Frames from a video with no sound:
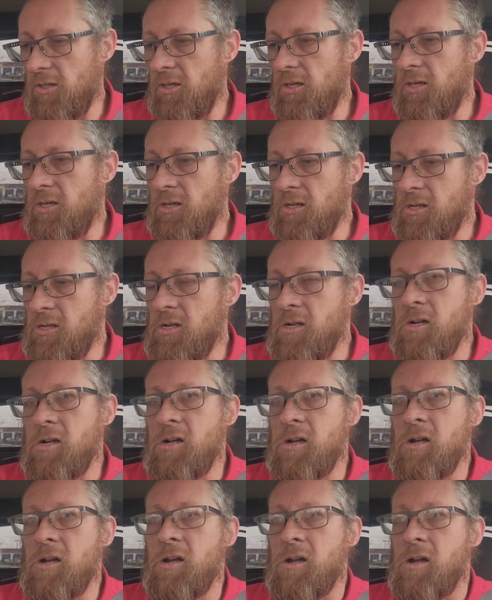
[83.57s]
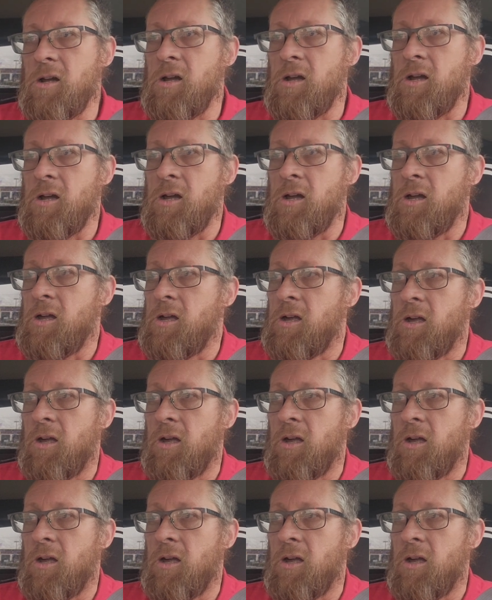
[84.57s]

Nobody speaks.